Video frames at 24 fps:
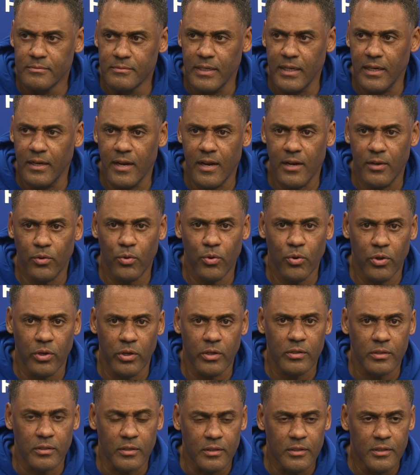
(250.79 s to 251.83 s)
in that
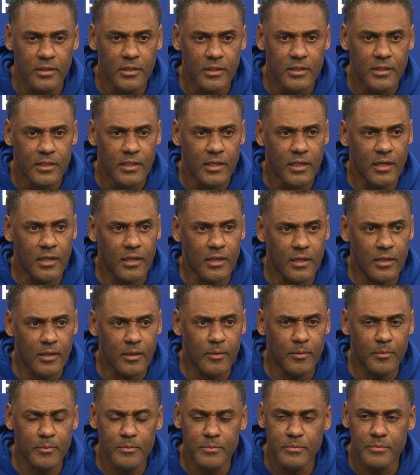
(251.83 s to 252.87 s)
order.
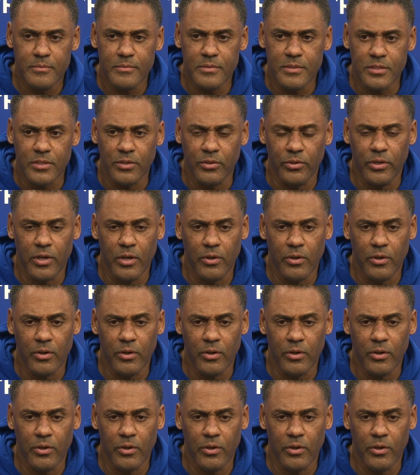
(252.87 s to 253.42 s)
So,